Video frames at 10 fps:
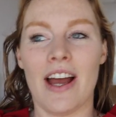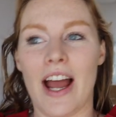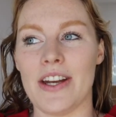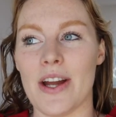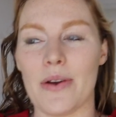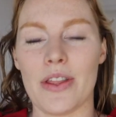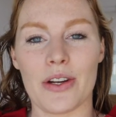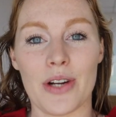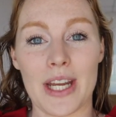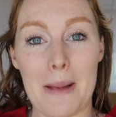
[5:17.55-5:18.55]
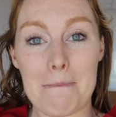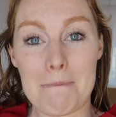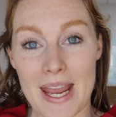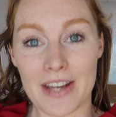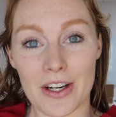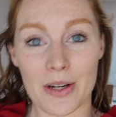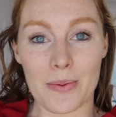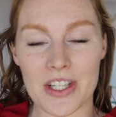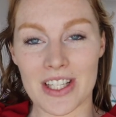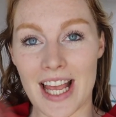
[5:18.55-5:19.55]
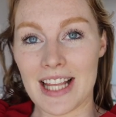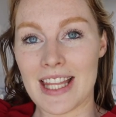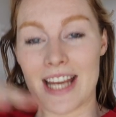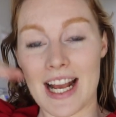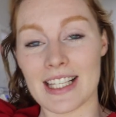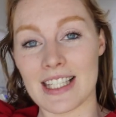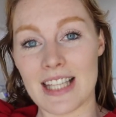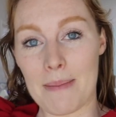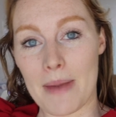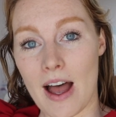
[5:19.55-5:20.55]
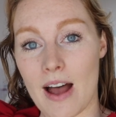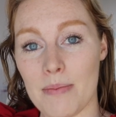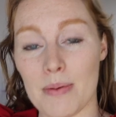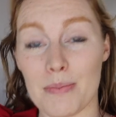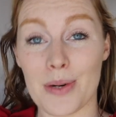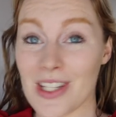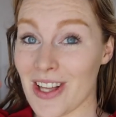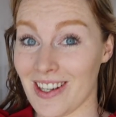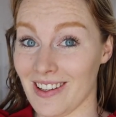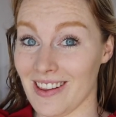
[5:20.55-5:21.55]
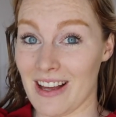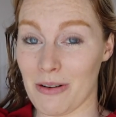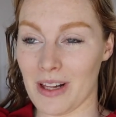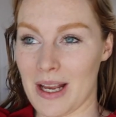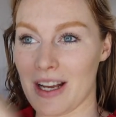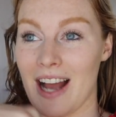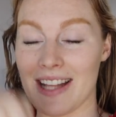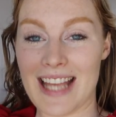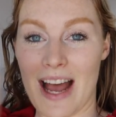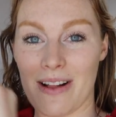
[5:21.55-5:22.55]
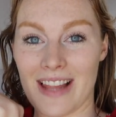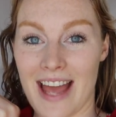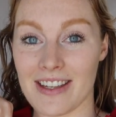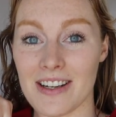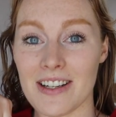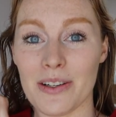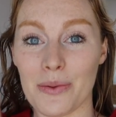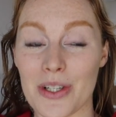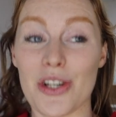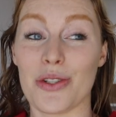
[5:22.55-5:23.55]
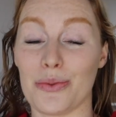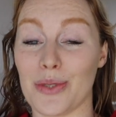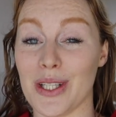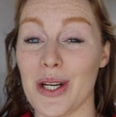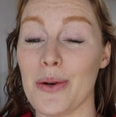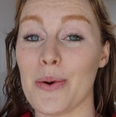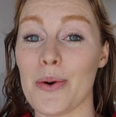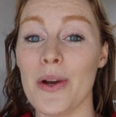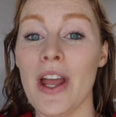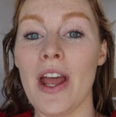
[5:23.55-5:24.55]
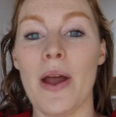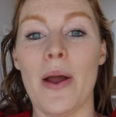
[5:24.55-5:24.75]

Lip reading: I know the Cricut Maker, which is like the next step up, prints on the, or like cuts out leather, which is really cool.